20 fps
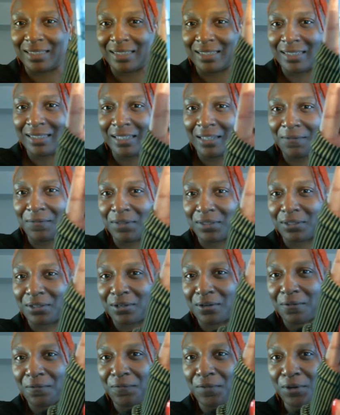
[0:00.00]
see if it's
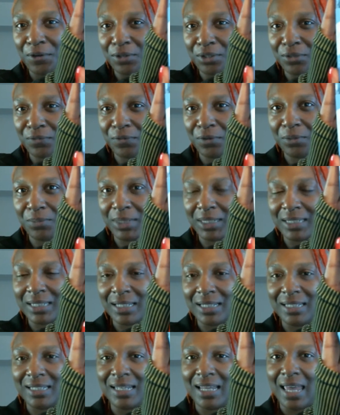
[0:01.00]
going to focus for me
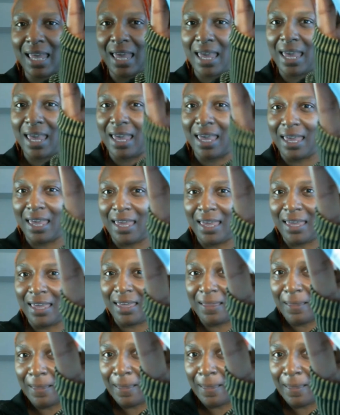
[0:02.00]
today.